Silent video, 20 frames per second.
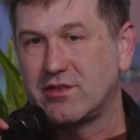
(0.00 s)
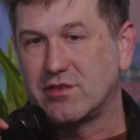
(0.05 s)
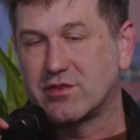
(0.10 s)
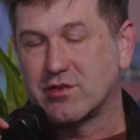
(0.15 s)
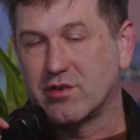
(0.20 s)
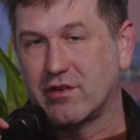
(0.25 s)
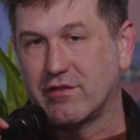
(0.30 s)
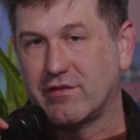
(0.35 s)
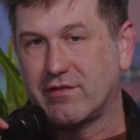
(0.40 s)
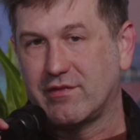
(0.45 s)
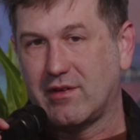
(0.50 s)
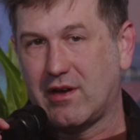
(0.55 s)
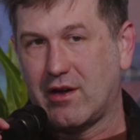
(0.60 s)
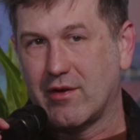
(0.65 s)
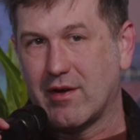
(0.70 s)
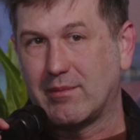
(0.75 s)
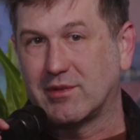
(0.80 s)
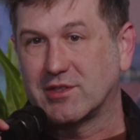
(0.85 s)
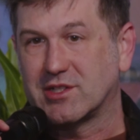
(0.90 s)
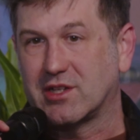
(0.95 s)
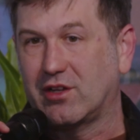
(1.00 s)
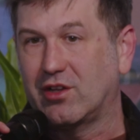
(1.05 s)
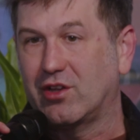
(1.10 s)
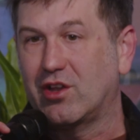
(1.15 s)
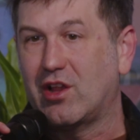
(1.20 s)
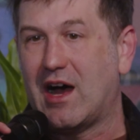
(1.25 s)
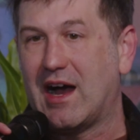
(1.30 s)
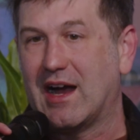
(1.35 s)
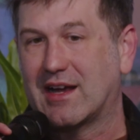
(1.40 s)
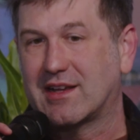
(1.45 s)
you sort of are able to
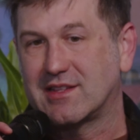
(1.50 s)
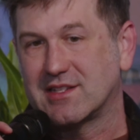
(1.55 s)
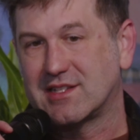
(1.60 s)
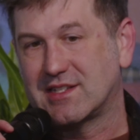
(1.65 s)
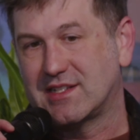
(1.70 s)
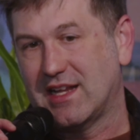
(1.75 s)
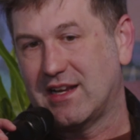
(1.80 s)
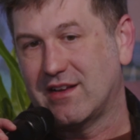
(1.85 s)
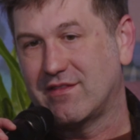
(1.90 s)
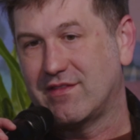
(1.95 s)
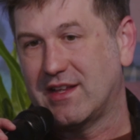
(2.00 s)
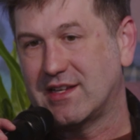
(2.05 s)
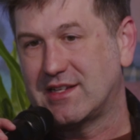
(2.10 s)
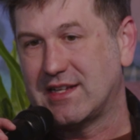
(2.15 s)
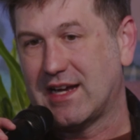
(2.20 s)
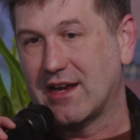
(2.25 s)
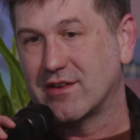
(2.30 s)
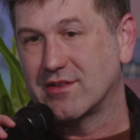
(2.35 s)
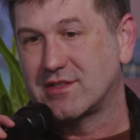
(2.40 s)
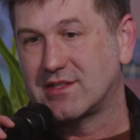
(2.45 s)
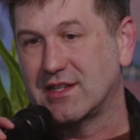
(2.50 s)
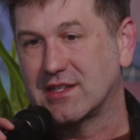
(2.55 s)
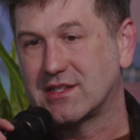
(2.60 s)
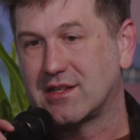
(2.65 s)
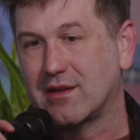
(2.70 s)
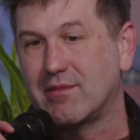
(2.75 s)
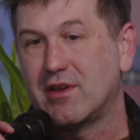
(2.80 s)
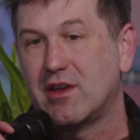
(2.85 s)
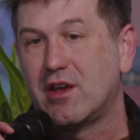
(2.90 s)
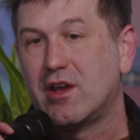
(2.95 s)
lock the state of the entire
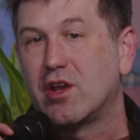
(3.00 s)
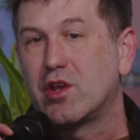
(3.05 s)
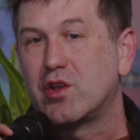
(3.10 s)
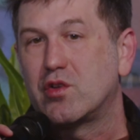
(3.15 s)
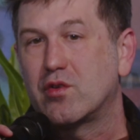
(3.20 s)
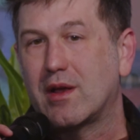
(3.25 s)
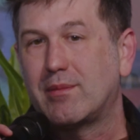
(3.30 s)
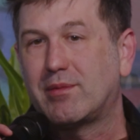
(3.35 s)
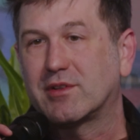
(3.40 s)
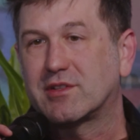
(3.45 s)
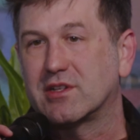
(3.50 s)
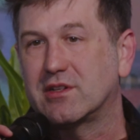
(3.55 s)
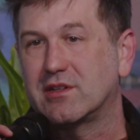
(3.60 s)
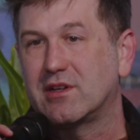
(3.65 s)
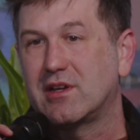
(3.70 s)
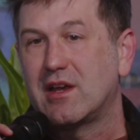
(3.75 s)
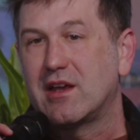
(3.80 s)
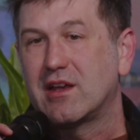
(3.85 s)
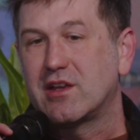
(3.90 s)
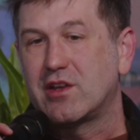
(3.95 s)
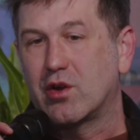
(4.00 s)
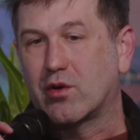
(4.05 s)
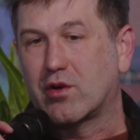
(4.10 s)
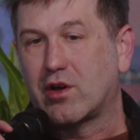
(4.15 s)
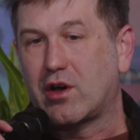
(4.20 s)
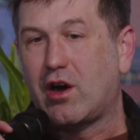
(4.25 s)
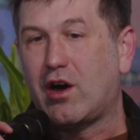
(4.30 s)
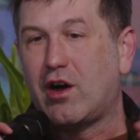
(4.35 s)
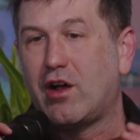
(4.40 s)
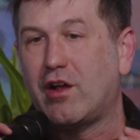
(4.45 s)
system, you're able to,
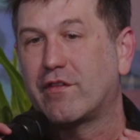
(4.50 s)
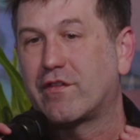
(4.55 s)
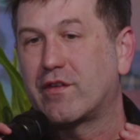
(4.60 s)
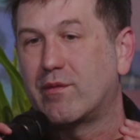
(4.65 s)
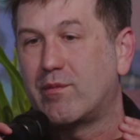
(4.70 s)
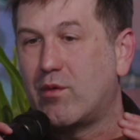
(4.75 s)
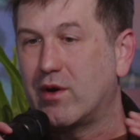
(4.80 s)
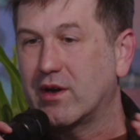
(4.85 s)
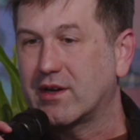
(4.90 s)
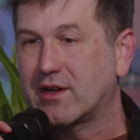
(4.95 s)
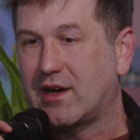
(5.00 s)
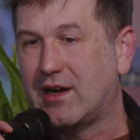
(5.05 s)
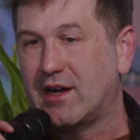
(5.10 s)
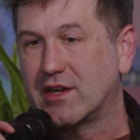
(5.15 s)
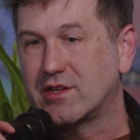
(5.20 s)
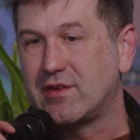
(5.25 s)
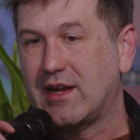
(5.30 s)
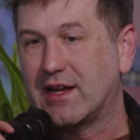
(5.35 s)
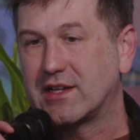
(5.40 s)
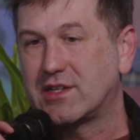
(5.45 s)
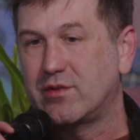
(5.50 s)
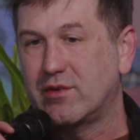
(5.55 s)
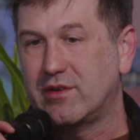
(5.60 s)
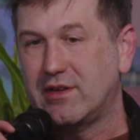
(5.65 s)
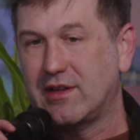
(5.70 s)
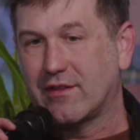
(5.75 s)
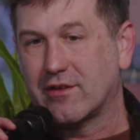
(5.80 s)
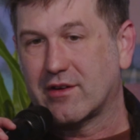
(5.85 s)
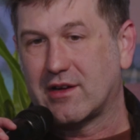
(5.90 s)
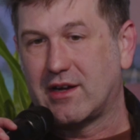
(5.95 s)
call from one contract to
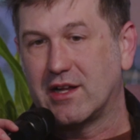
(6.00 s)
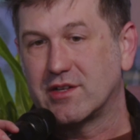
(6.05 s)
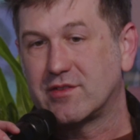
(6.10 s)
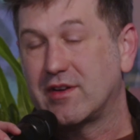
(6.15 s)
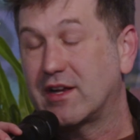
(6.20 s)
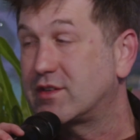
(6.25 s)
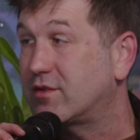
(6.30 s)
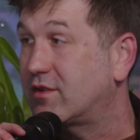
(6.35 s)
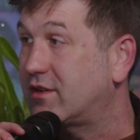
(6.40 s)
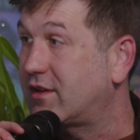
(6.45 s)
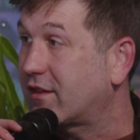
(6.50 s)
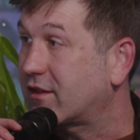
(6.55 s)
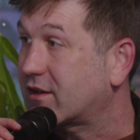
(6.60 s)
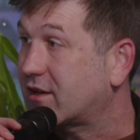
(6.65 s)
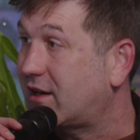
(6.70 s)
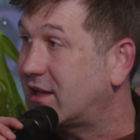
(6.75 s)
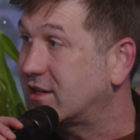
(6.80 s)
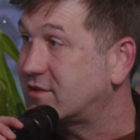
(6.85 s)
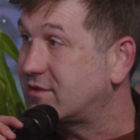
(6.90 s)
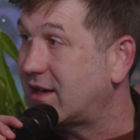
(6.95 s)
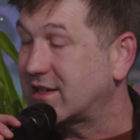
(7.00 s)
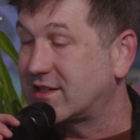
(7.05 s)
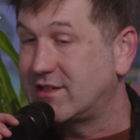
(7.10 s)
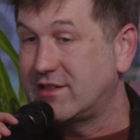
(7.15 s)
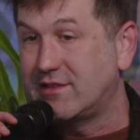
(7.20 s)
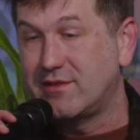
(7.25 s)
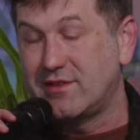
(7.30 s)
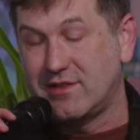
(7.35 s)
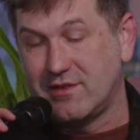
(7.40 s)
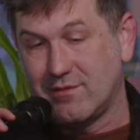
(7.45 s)
another contract to another contract
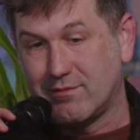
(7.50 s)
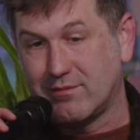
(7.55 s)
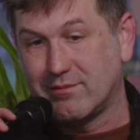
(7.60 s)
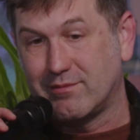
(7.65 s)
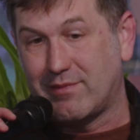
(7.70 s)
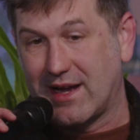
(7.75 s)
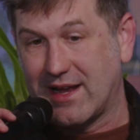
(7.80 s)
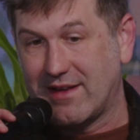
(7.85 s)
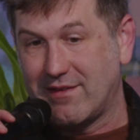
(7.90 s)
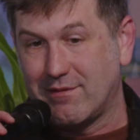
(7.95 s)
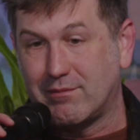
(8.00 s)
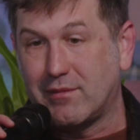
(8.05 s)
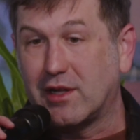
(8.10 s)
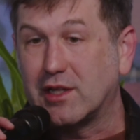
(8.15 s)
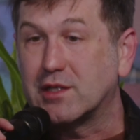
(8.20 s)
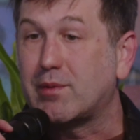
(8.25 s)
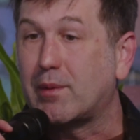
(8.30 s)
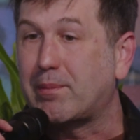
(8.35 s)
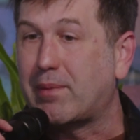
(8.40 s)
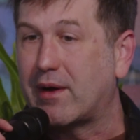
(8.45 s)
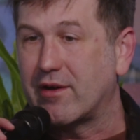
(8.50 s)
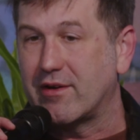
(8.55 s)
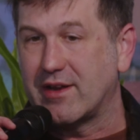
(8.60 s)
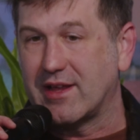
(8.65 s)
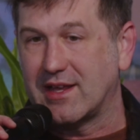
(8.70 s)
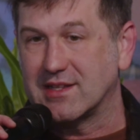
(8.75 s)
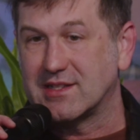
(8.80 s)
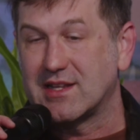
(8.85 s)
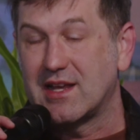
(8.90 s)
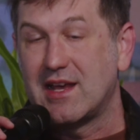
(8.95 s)
by multiple
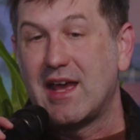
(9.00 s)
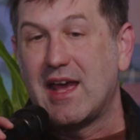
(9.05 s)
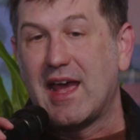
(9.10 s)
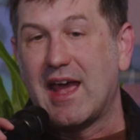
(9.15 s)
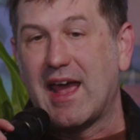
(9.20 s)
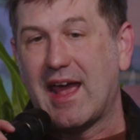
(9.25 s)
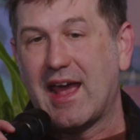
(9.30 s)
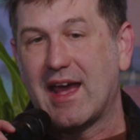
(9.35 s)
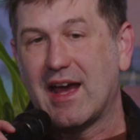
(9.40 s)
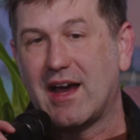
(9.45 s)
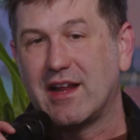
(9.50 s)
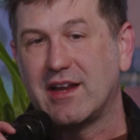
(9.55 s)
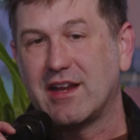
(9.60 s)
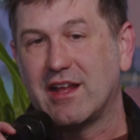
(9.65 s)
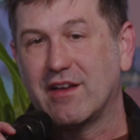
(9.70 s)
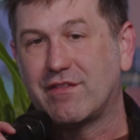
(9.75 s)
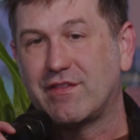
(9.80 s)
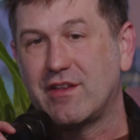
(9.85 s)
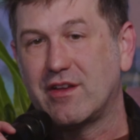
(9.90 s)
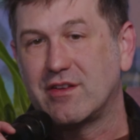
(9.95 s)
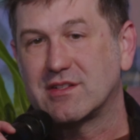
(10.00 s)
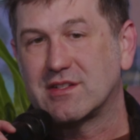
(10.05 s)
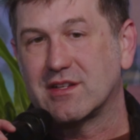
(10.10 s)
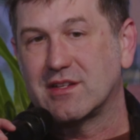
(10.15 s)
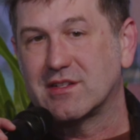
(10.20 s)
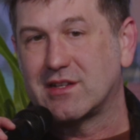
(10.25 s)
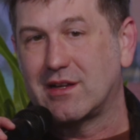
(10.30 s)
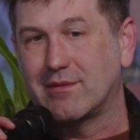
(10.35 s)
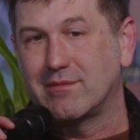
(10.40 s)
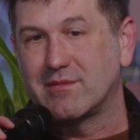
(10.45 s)
parties, and if there's
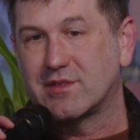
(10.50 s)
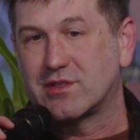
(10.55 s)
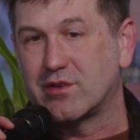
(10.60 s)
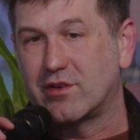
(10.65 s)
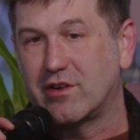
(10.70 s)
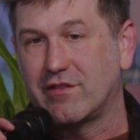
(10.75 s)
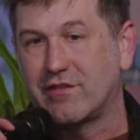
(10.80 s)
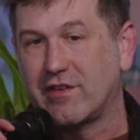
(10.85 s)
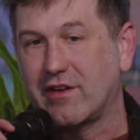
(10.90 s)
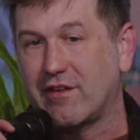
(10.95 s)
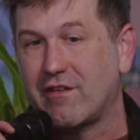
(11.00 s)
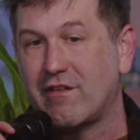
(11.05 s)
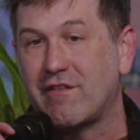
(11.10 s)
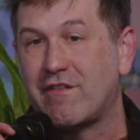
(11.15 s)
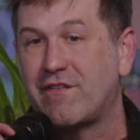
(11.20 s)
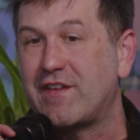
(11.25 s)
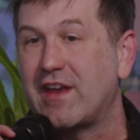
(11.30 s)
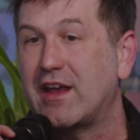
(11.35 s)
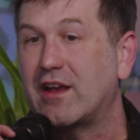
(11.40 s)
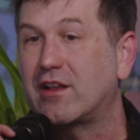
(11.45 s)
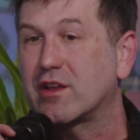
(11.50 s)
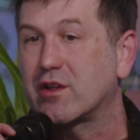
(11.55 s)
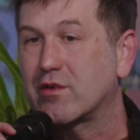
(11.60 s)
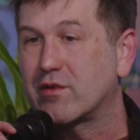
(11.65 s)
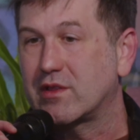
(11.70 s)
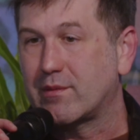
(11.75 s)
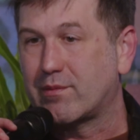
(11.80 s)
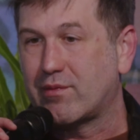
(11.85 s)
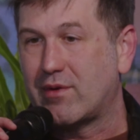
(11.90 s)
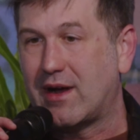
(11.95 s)
some sort of a failure
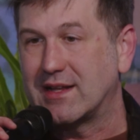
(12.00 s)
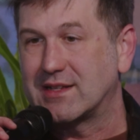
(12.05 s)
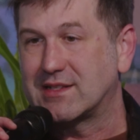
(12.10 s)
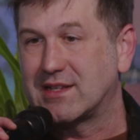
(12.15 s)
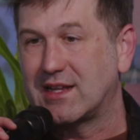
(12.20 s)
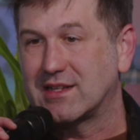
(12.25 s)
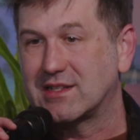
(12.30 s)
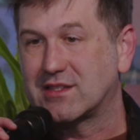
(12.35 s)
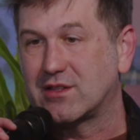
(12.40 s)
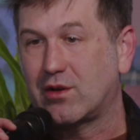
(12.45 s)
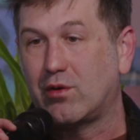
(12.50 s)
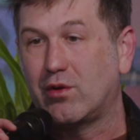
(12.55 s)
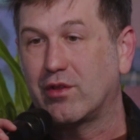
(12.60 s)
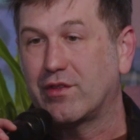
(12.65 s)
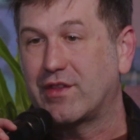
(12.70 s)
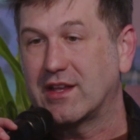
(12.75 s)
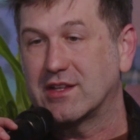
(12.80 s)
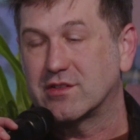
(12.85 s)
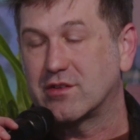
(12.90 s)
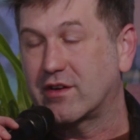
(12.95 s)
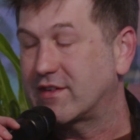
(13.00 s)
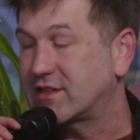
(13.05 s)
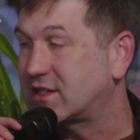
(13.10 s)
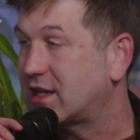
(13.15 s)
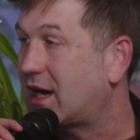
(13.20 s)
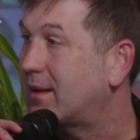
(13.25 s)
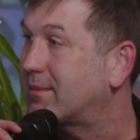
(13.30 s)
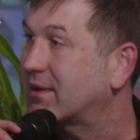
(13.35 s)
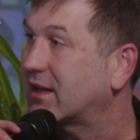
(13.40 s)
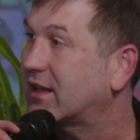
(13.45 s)
in the process, the whole thing sort of
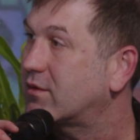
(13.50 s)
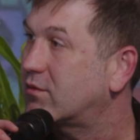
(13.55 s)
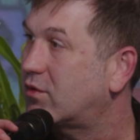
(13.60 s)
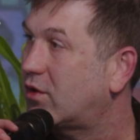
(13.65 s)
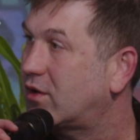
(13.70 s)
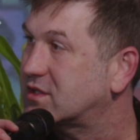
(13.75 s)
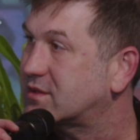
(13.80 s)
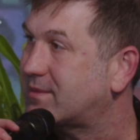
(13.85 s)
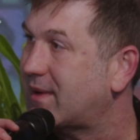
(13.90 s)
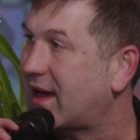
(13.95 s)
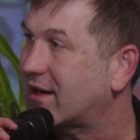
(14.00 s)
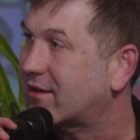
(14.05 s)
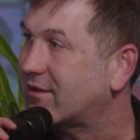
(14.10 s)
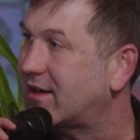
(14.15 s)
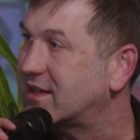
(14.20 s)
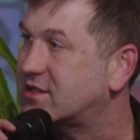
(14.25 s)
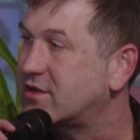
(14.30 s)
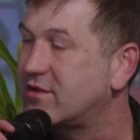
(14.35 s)
atomically rolls back, right?